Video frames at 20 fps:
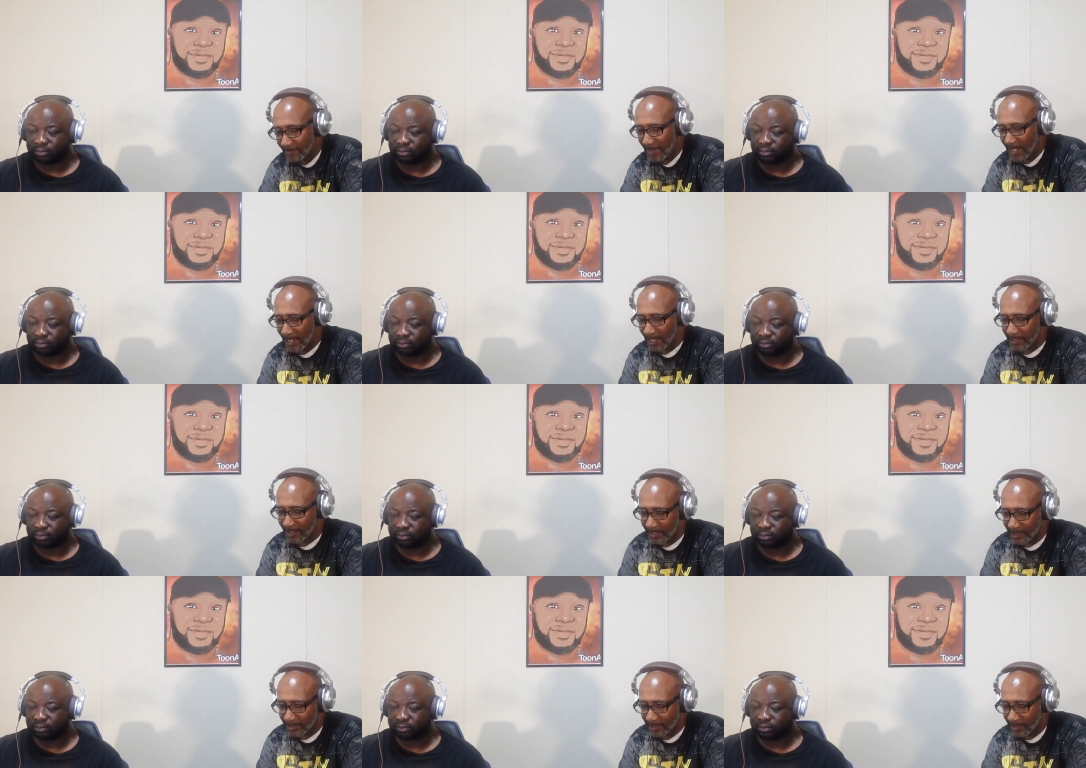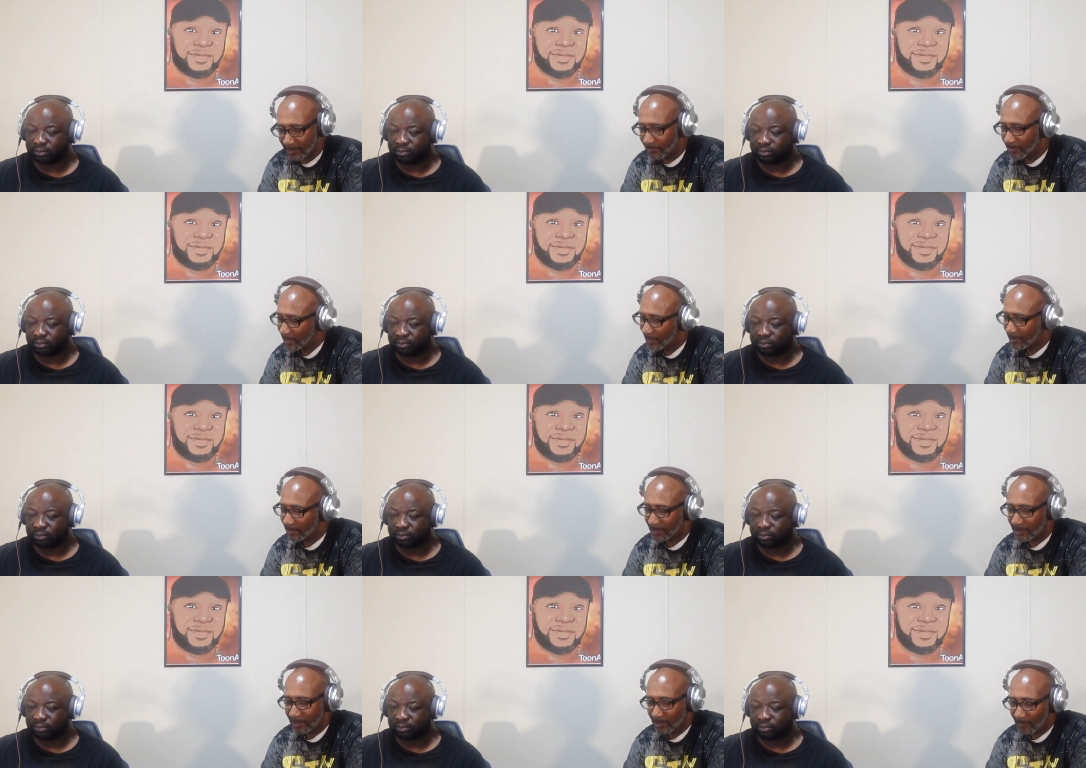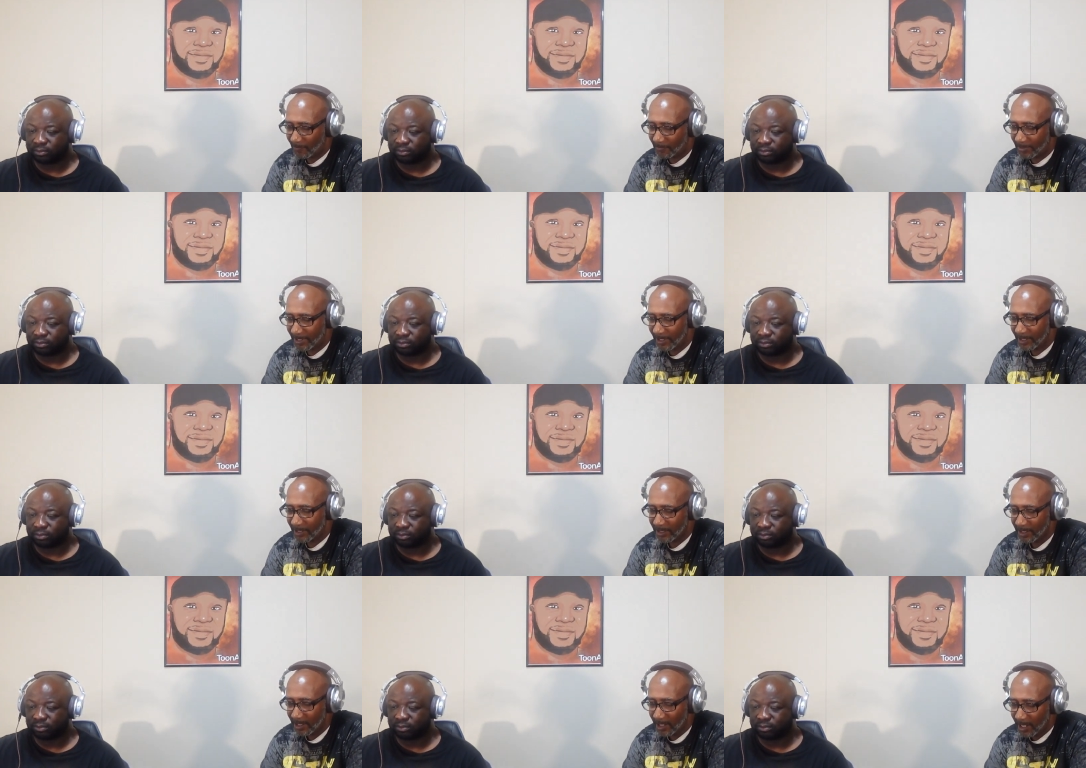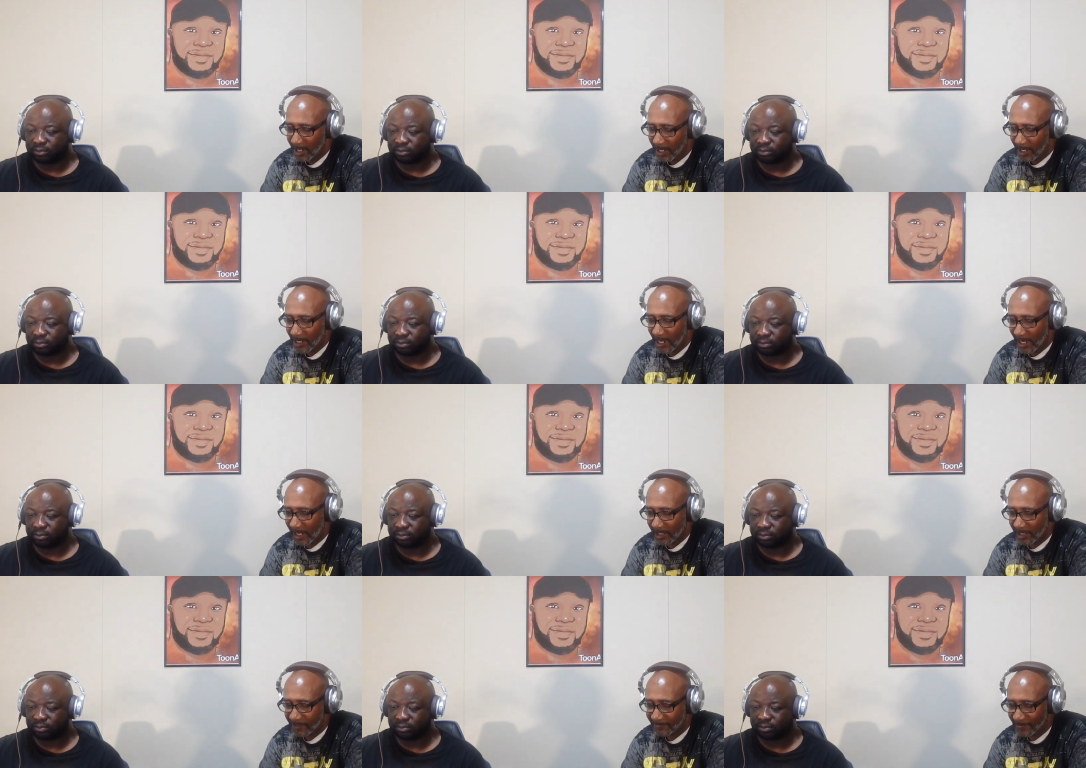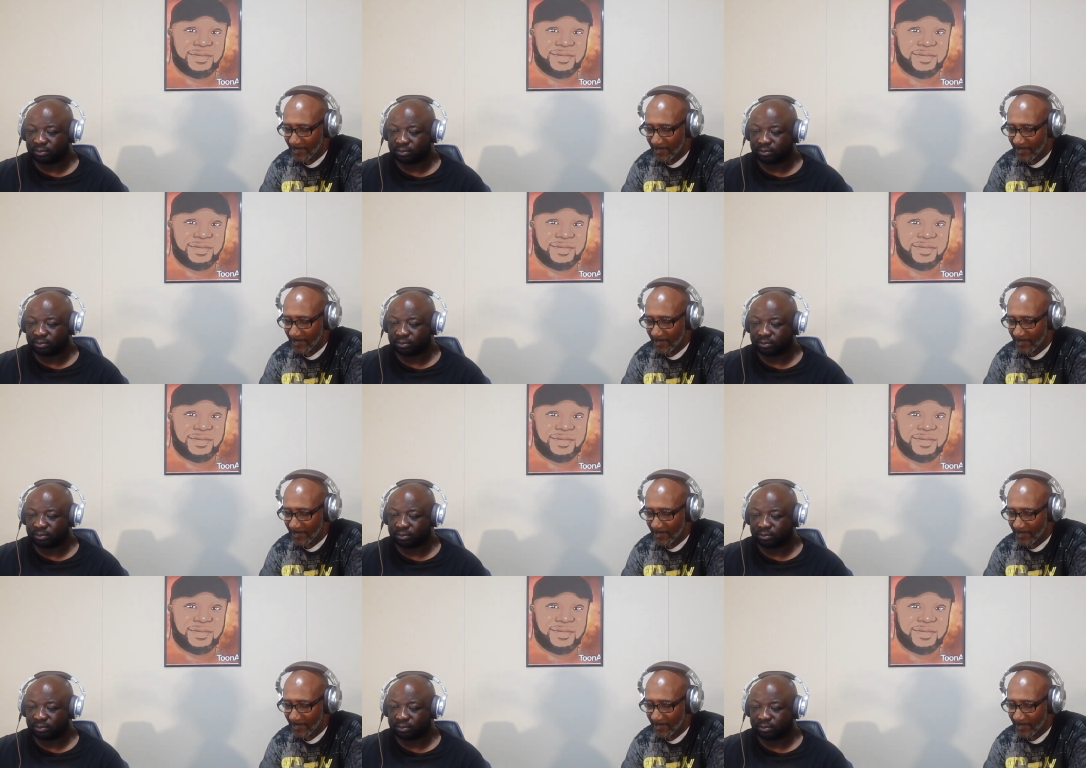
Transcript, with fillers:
Speaker 1: about necessarily recognition, but a lot of these